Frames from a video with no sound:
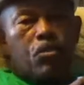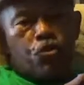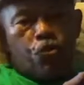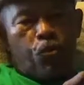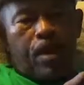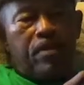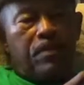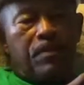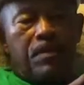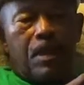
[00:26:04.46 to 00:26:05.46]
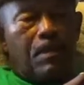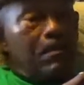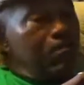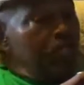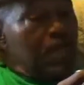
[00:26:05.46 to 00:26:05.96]
strength that
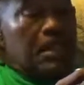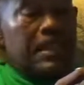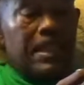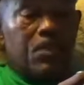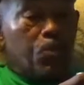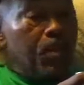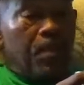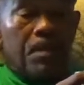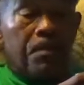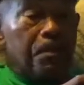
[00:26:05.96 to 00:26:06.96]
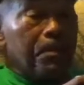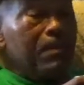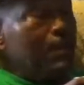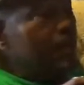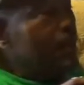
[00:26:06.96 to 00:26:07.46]
exists within you,
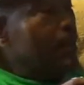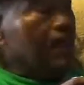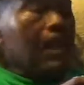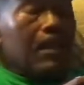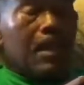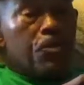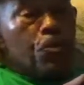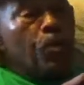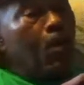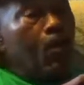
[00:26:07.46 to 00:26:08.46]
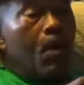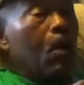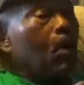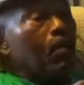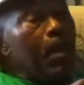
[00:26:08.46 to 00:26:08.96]
that you know
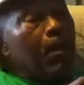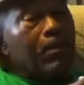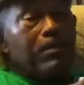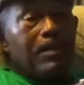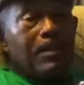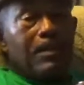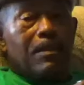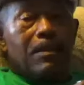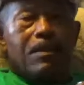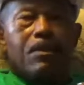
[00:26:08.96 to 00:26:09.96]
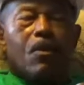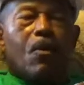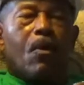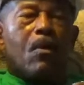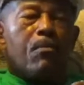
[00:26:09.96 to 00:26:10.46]
all about, to
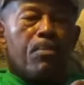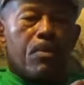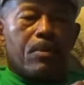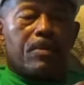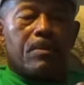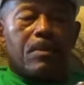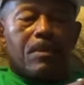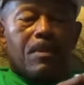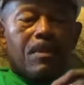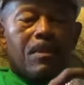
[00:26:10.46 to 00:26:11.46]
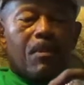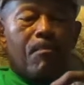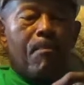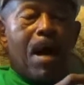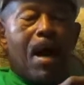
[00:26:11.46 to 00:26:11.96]
order books
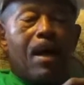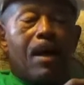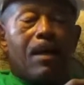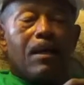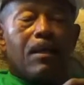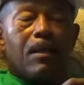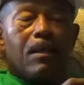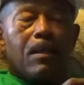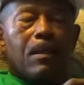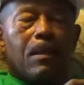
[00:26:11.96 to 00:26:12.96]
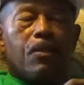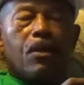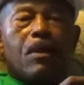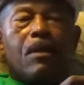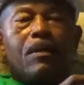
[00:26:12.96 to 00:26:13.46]
by
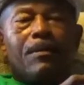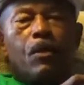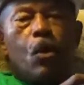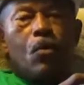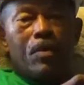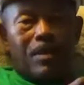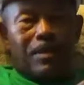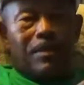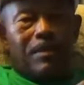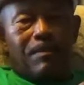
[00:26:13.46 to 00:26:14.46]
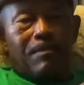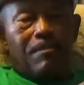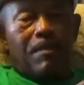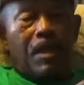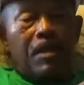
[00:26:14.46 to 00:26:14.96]
your Uncle Odie.
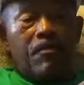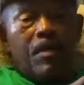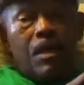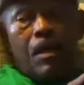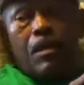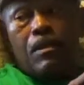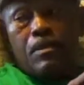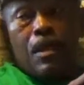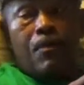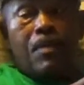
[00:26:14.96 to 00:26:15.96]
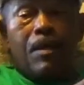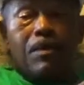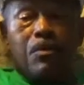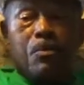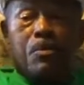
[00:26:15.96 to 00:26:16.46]
And if there are others out
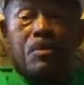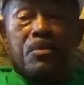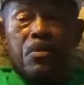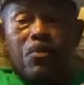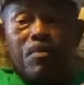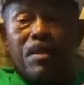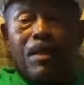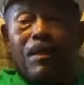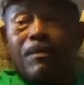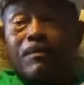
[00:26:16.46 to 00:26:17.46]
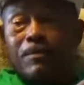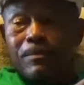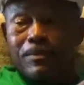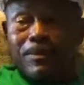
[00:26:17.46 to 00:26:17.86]
there who consider me their uncle,